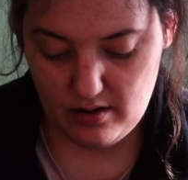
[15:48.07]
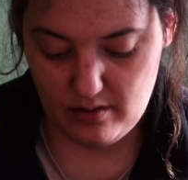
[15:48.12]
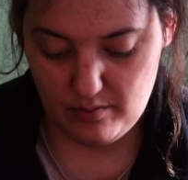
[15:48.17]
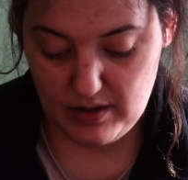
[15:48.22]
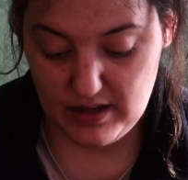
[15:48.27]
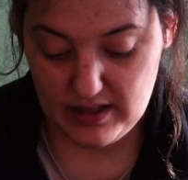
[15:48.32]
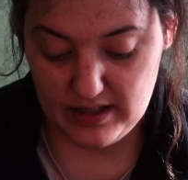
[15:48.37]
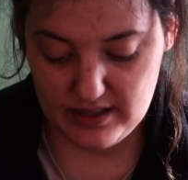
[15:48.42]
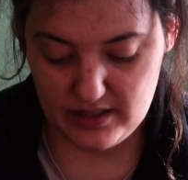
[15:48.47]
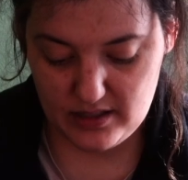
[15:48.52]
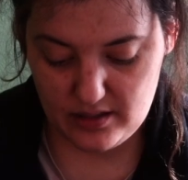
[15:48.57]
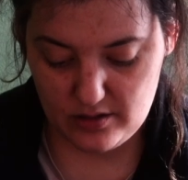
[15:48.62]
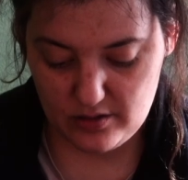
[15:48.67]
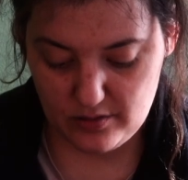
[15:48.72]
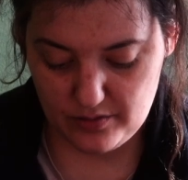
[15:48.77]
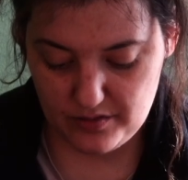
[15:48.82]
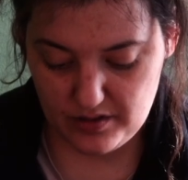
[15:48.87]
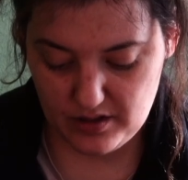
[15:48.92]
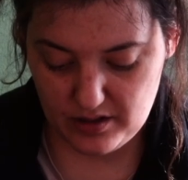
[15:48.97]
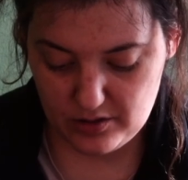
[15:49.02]
my list
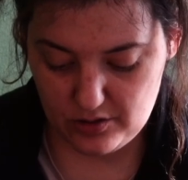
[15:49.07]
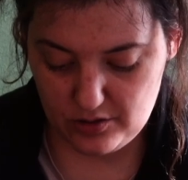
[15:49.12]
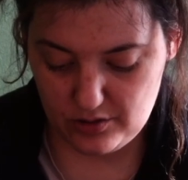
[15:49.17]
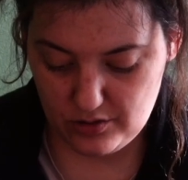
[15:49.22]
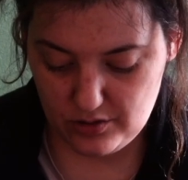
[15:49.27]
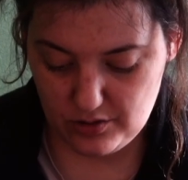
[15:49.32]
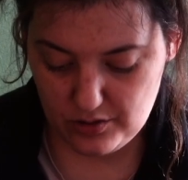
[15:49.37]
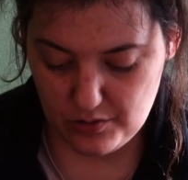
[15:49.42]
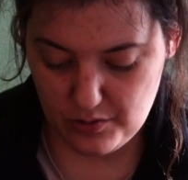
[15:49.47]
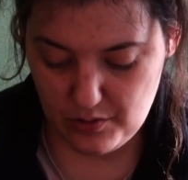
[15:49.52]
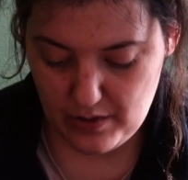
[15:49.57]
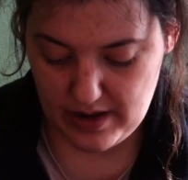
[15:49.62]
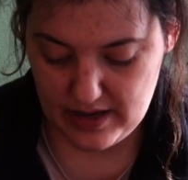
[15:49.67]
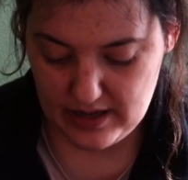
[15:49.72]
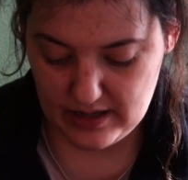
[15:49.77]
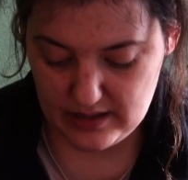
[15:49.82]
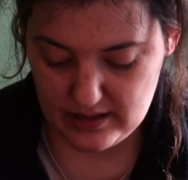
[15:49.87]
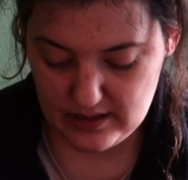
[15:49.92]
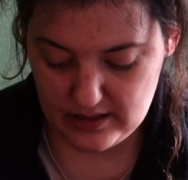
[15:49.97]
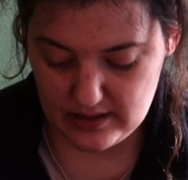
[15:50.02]
of things to do,
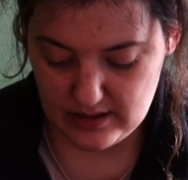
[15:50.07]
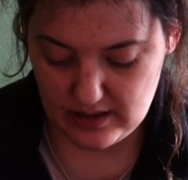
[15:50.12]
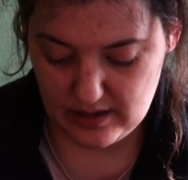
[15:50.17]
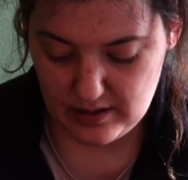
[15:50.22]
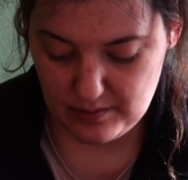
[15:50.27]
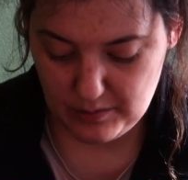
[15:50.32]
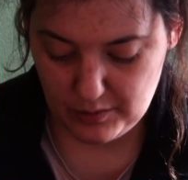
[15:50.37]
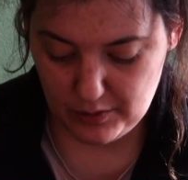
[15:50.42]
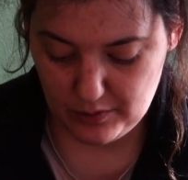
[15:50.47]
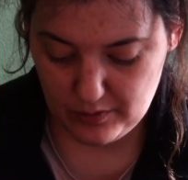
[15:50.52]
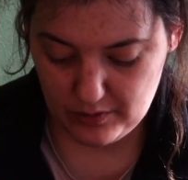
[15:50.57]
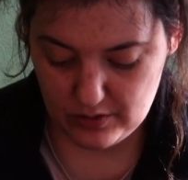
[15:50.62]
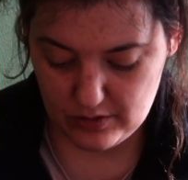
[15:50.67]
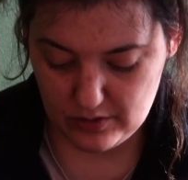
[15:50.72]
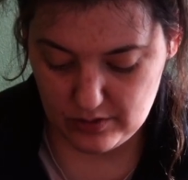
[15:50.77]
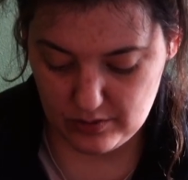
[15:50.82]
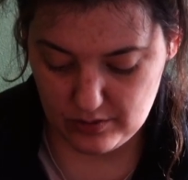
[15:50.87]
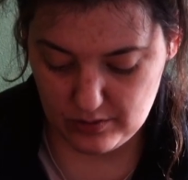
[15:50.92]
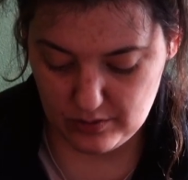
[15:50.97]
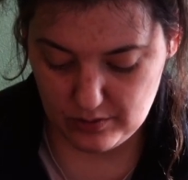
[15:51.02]
and I'm going
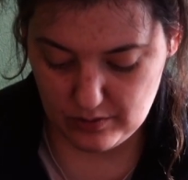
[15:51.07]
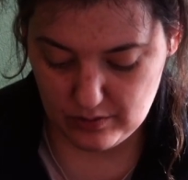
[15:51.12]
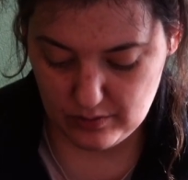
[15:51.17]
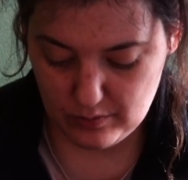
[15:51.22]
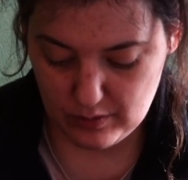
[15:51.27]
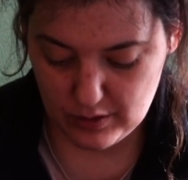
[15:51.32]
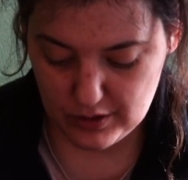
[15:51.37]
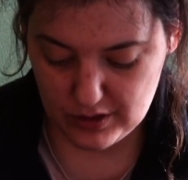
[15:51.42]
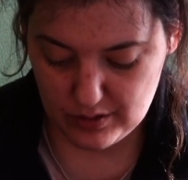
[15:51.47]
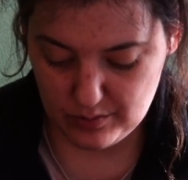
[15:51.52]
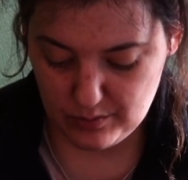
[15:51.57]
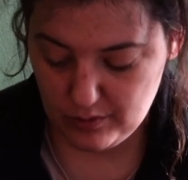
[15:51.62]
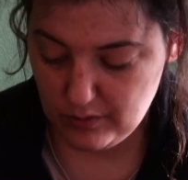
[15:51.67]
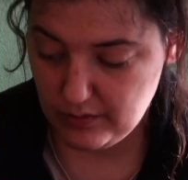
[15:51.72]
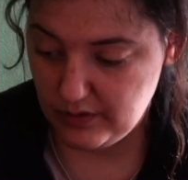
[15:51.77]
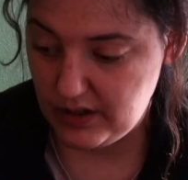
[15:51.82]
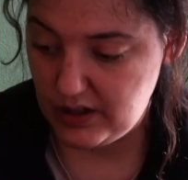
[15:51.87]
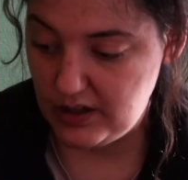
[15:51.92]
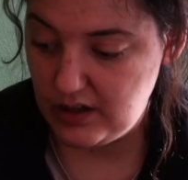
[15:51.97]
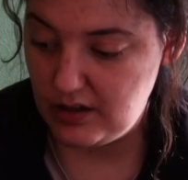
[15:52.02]
to watch a
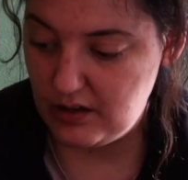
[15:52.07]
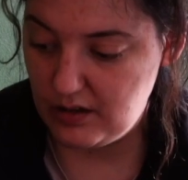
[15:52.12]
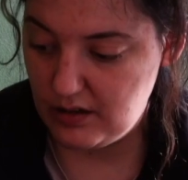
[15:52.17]
movie